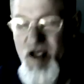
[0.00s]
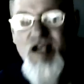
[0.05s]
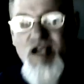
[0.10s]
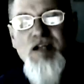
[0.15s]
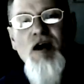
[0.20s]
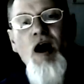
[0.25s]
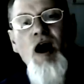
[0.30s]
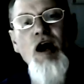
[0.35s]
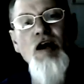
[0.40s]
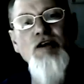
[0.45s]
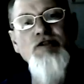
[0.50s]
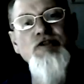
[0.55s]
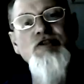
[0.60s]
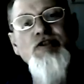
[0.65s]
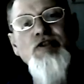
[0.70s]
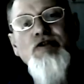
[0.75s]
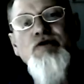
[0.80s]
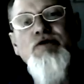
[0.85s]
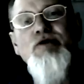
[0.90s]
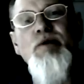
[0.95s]
That
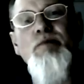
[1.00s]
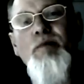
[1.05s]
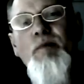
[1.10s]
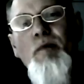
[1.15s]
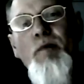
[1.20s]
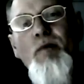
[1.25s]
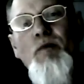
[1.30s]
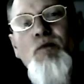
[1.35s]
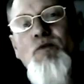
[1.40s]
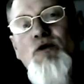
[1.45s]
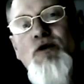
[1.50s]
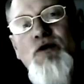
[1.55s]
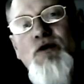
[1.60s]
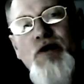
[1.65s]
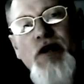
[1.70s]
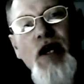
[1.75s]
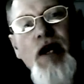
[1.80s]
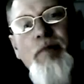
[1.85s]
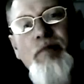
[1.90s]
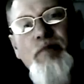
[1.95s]
causes you to
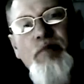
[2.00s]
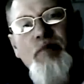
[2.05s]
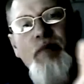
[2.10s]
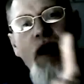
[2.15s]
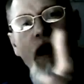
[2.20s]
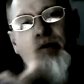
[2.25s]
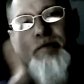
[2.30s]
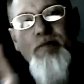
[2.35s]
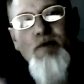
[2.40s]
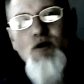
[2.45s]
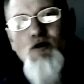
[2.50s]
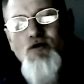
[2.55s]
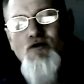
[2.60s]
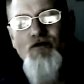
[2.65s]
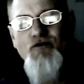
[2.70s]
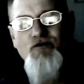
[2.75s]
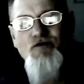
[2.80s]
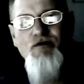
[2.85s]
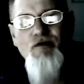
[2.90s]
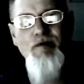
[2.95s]
root up and
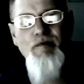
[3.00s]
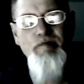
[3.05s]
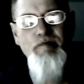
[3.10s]
move.